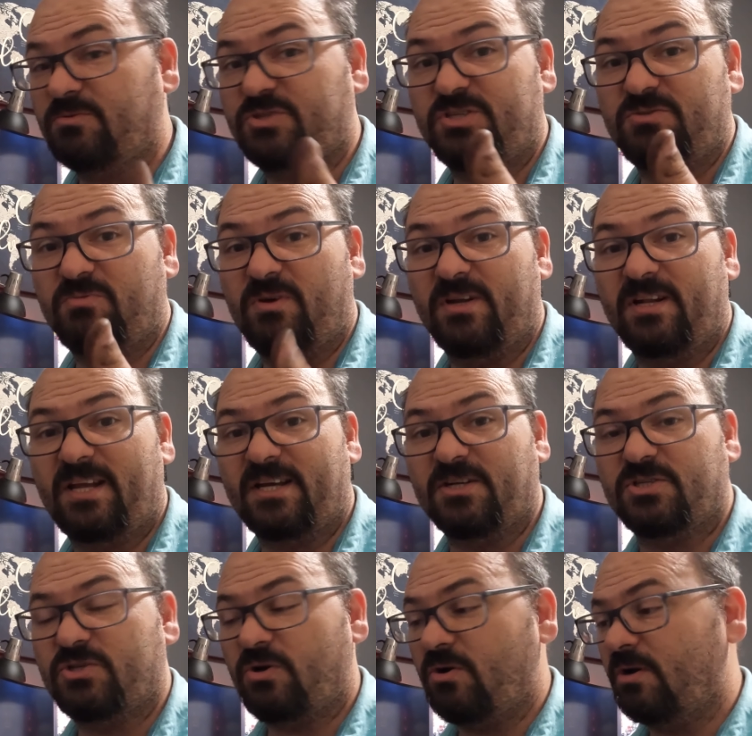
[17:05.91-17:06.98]
She's running like a
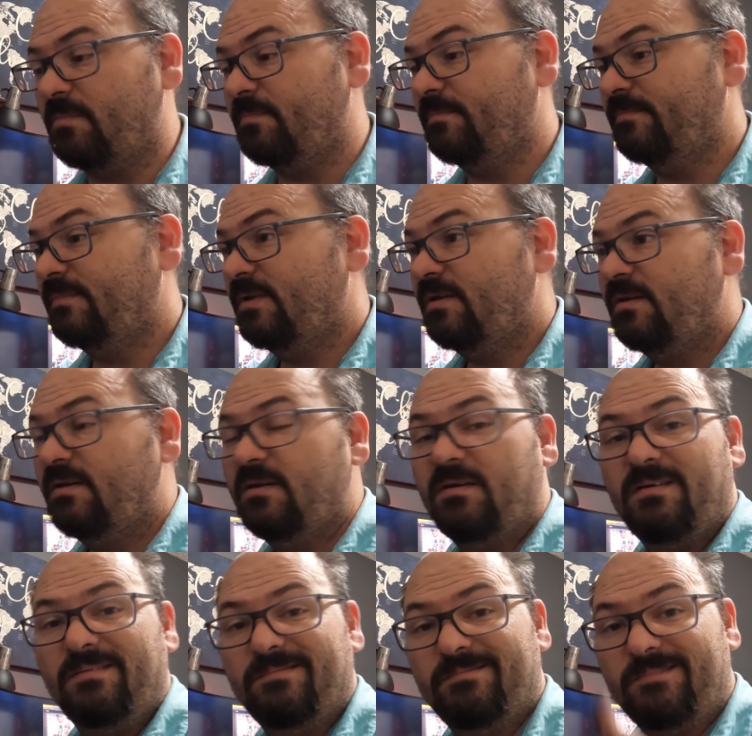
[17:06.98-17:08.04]
charm.
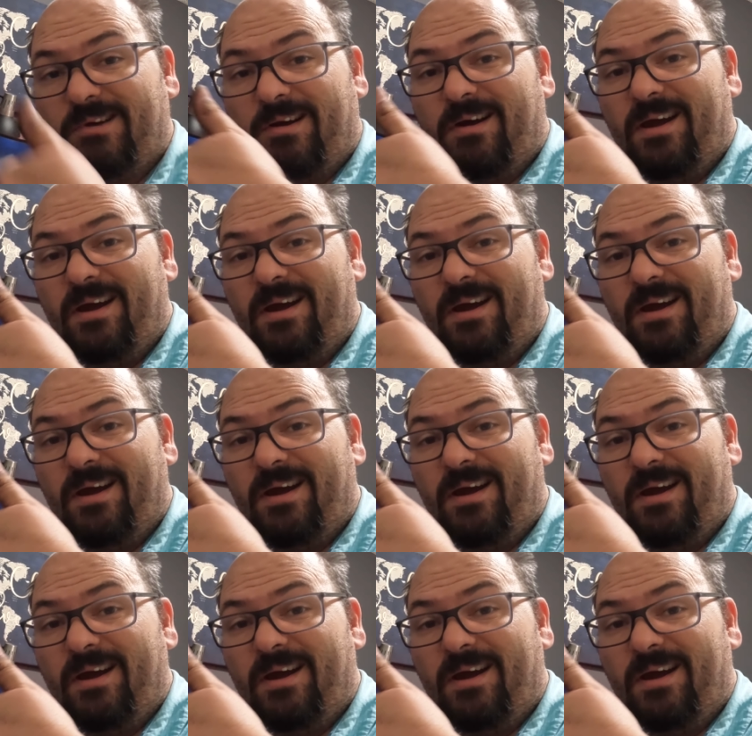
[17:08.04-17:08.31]
All